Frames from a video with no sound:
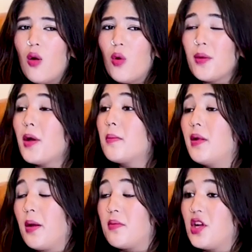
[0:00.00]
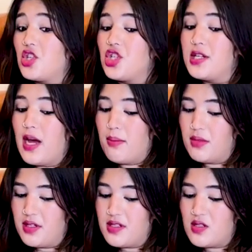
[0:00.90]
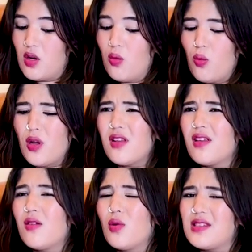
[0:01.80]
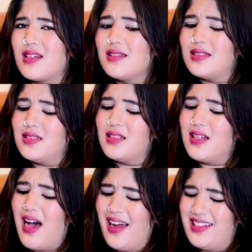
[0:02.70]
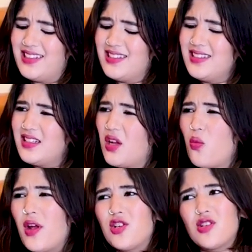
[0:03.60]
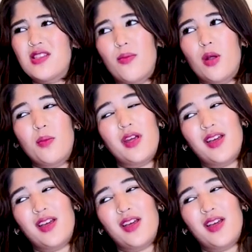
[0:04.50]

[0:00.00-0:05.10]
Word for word: What about blood pressure numbers? What's considered ideal, and when should someone be